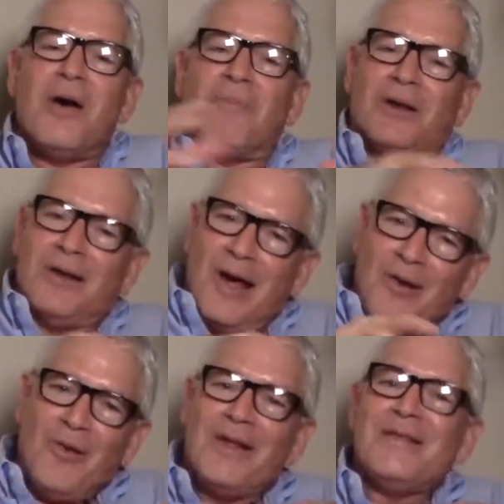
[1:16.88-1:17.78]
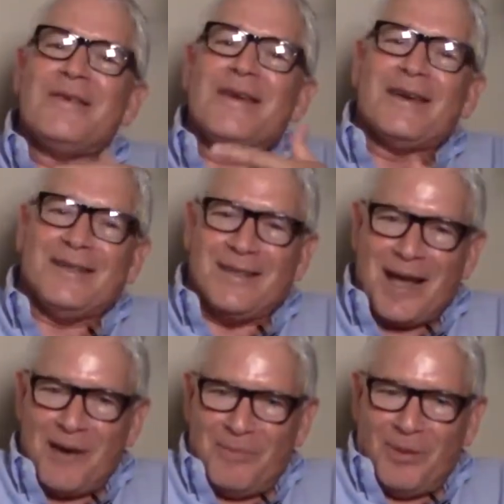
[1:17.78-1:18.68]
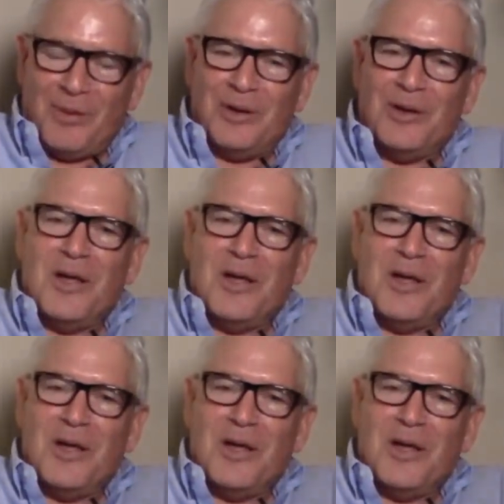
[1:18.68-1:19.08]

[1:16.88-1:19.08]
But not only the example,